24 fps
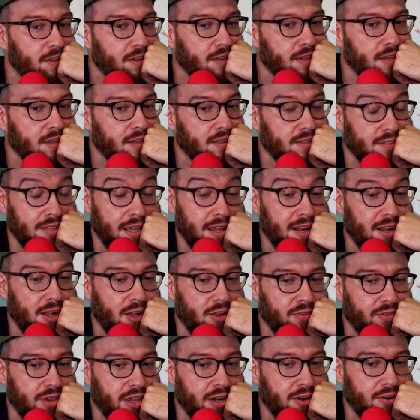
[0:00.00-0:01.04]
it's tight
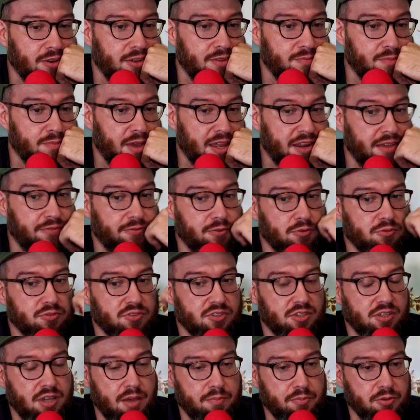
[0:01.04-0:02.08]
elevator, and my nephew was
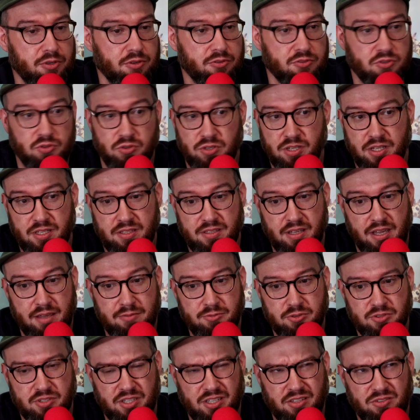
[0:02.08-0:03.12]
a couple years old at the time.
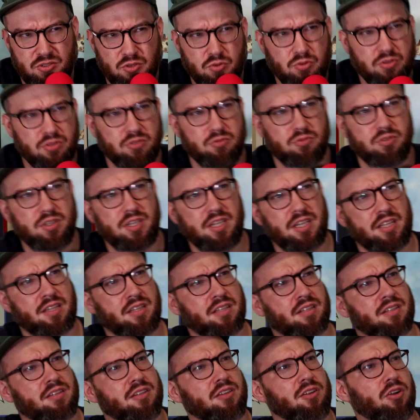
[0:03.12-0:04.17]
He was like 2 or 3,
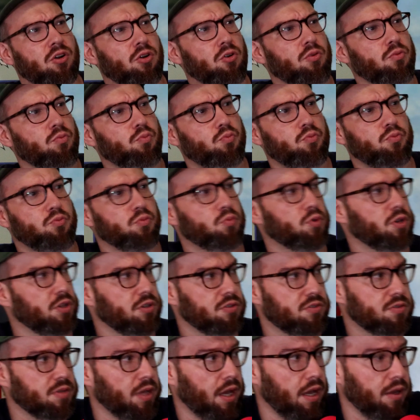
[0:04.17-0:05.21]
and you know what do
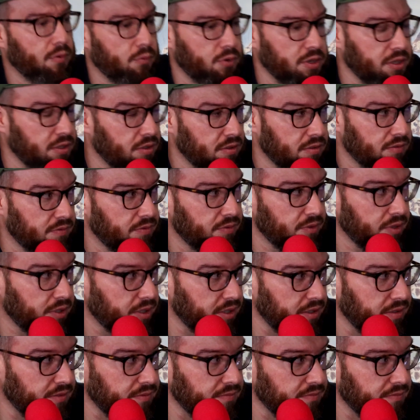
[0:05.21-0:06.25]
you thought when you
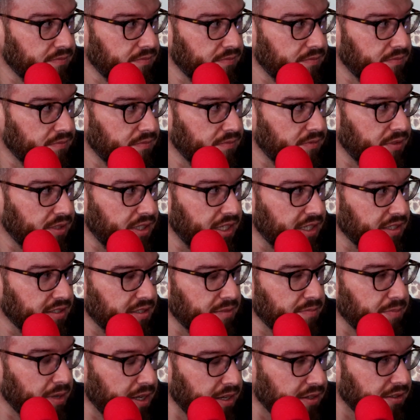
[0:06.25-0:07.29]
fucking kiss
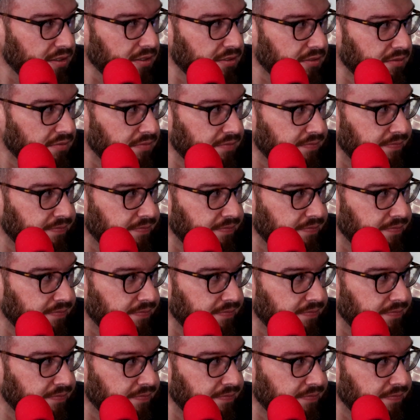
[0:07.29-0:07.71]
it better.